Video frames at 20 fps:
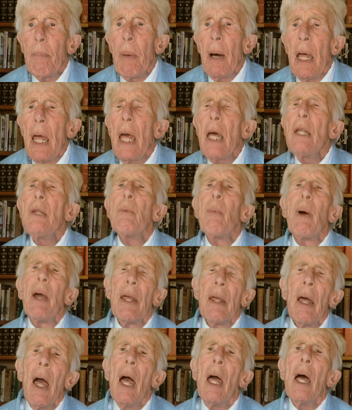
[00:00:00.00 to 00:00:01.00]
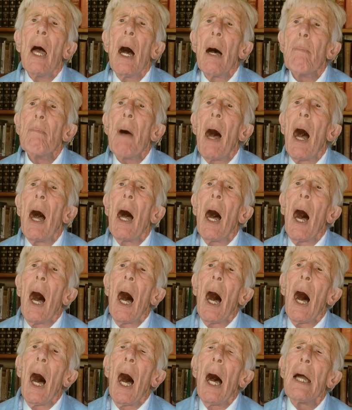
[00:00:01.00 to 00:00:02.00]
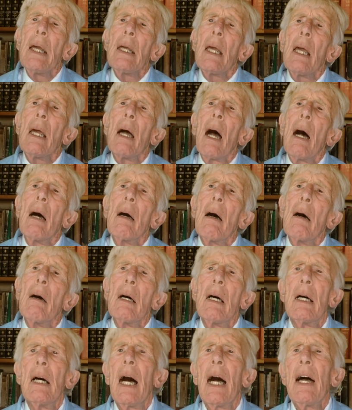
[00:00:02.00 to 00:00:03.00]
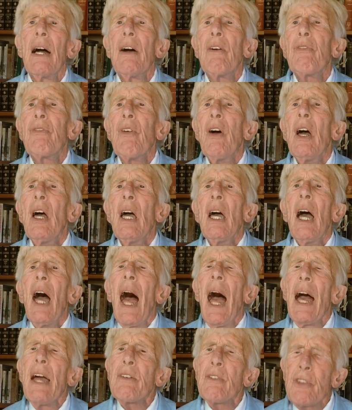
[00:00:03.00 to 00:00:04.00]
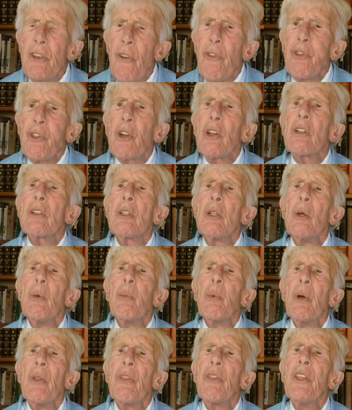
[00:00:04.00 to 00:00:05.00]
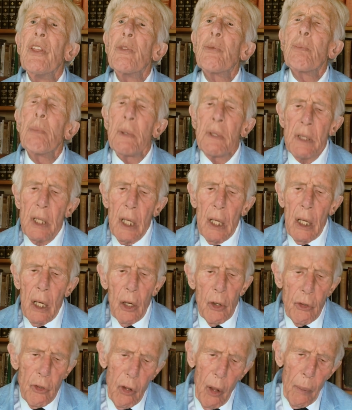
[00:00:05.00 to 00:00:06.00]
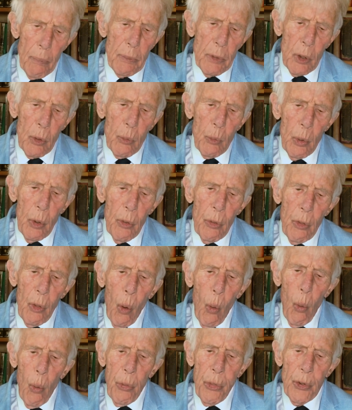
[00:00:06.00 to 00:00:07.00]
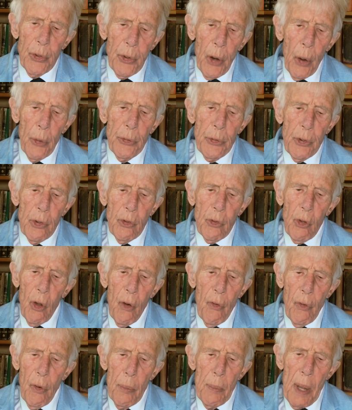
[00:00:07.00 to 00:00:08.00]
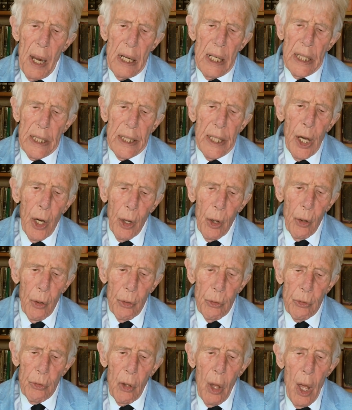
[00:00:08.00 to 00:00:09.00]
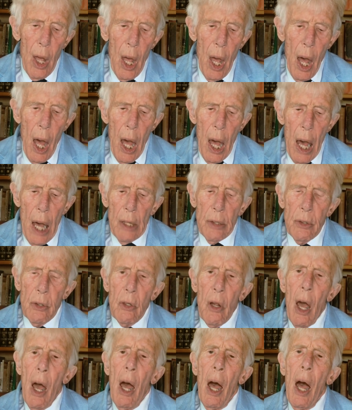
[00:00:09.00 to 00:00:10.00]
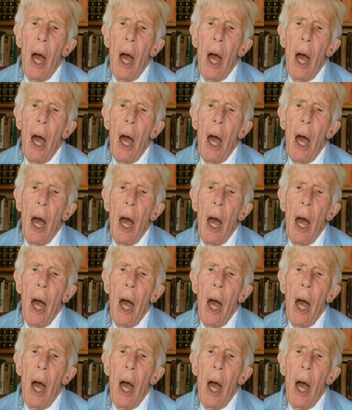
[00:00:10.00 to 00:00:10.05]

But anyway, I have had difficulty with this particular subject with orthodontists over many years, and